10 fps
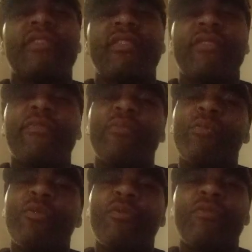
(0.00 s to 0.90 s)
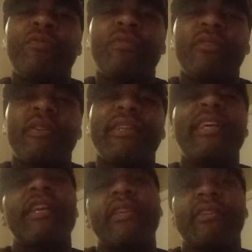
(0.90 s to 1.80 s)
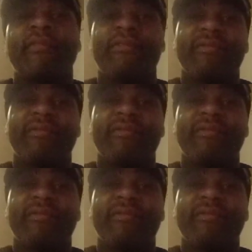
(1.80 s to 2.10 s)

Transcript: says, if it moves, kick it.